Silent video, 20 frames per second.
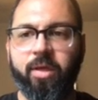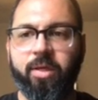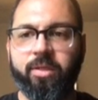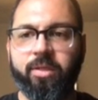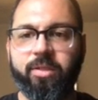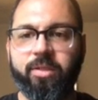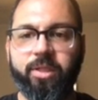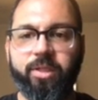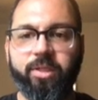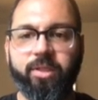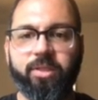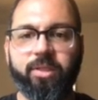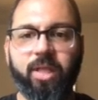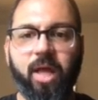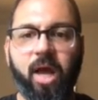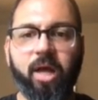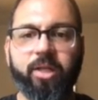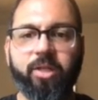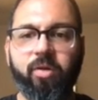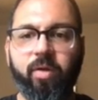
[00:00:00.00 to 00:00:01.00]
See,
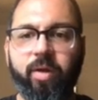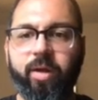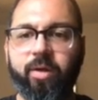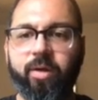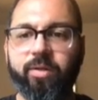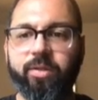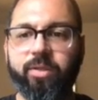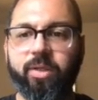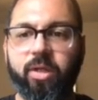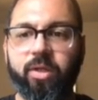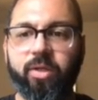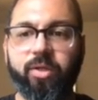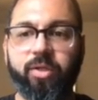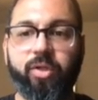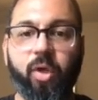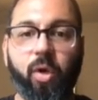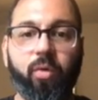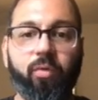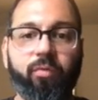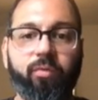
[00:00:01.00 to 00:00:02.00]
stock traders
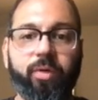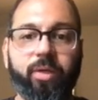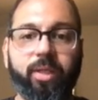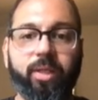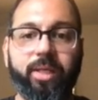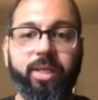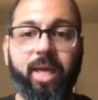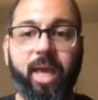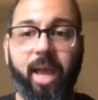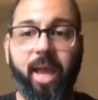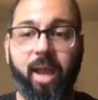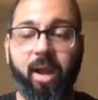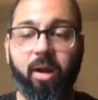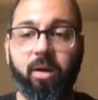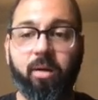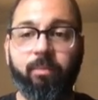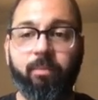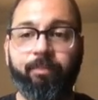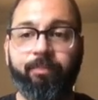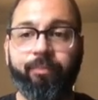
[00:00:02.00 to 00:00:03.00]
don't really
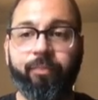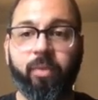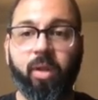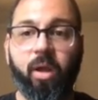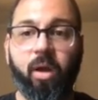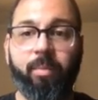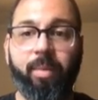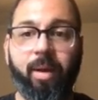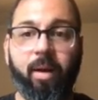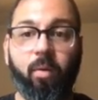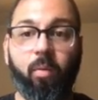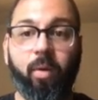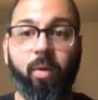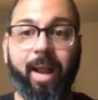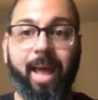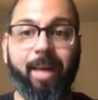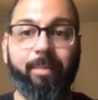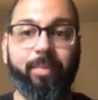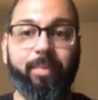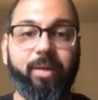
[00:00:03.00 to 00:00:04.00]
care about what
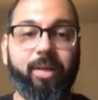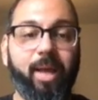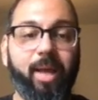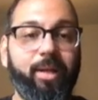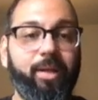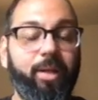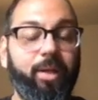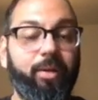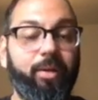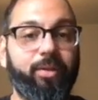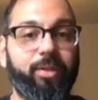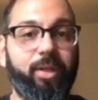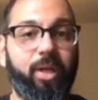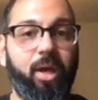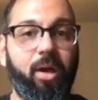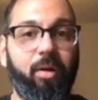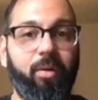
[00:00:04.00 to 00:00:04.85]
happened 10 years ago,